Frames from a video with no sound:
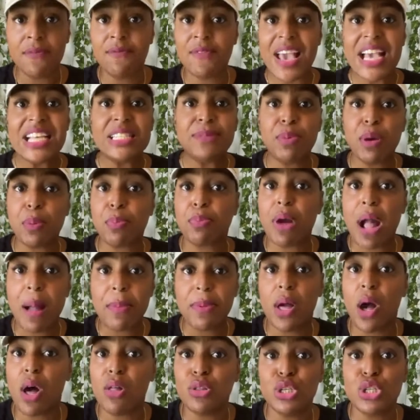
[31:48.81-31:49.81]
Facebook
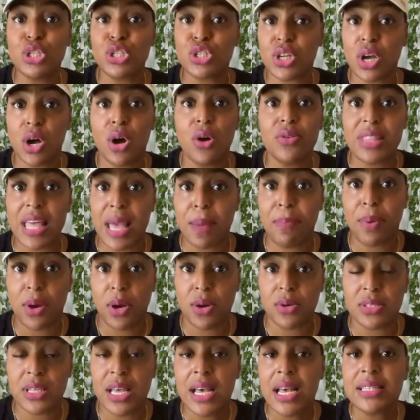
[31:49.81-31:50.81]
probably only showed that
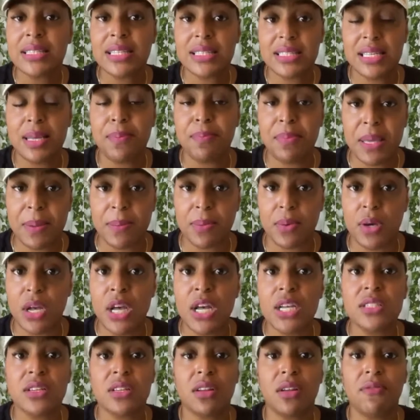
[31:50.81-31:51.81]
post to 10 people.
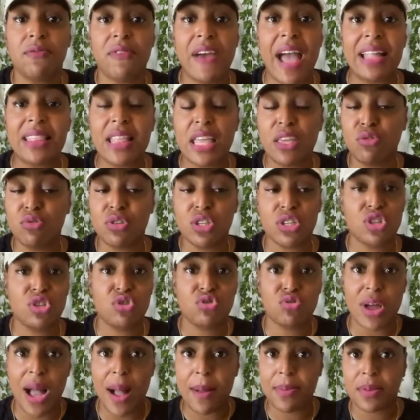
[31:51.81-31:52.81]
So the fact that you
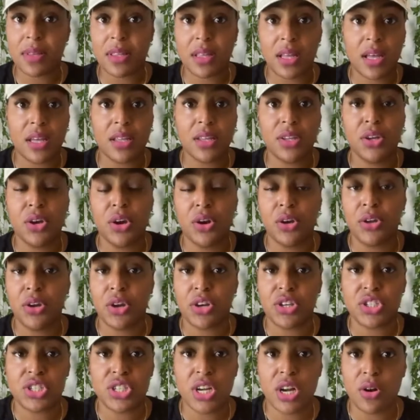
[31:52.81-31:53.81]
just dropped
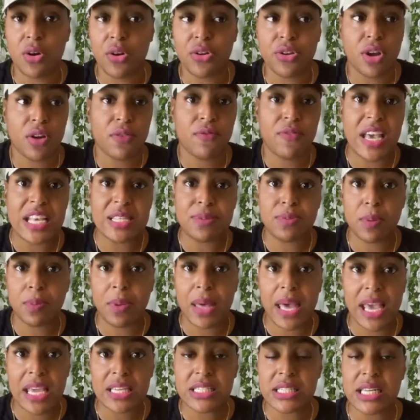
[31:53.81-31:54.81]
your shirt on your Facebook
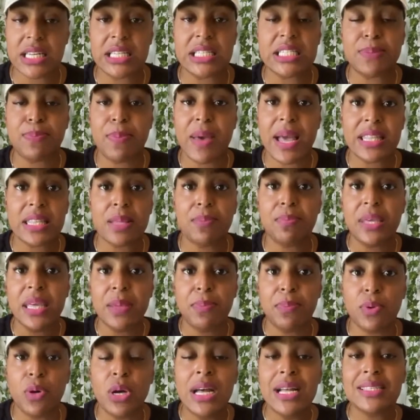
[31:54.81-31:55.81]
page and expected
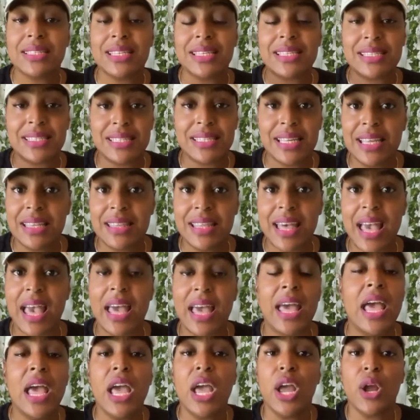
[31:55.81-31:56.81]
people to see
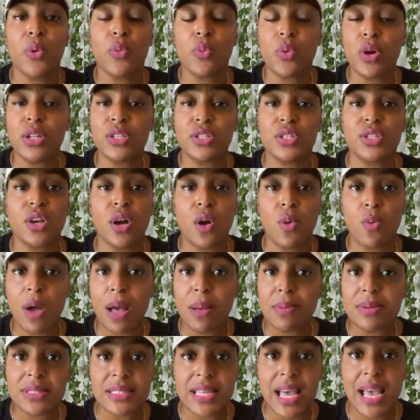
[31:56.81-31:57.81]
that and run to your
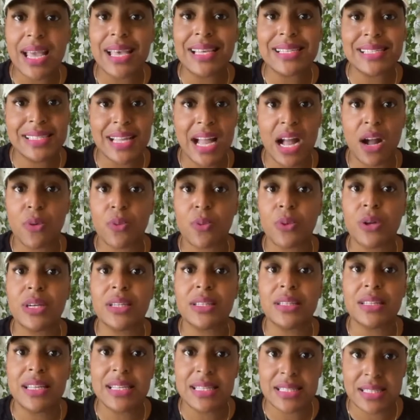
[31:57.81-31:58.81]
website is not
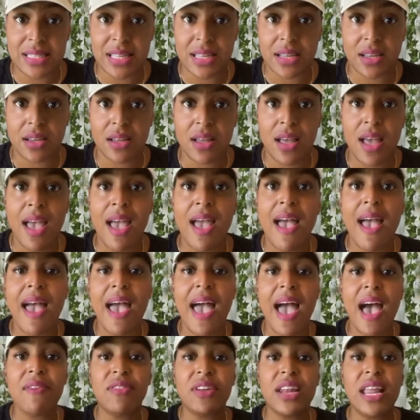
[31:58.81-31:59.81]
realistic.
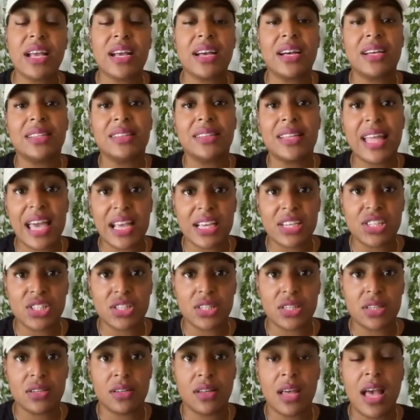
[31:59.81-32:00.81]
Having a
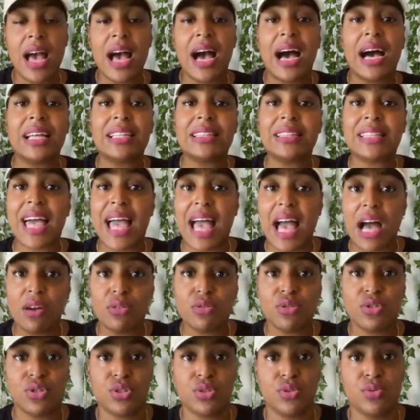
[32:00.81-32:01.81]
collection allows